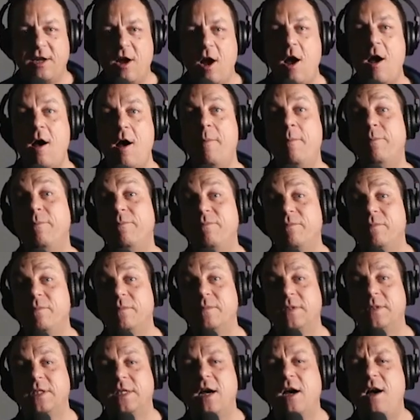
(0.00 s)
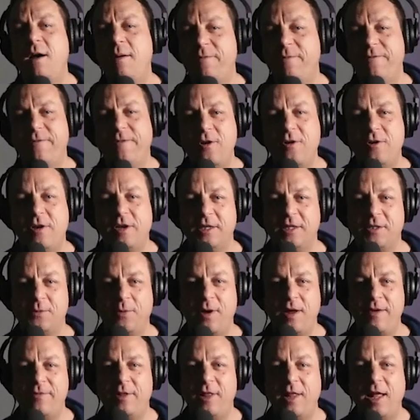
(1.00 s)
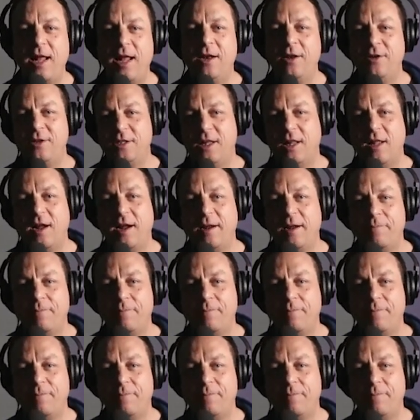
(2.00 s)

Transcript: Calm focus, whatever that looks like.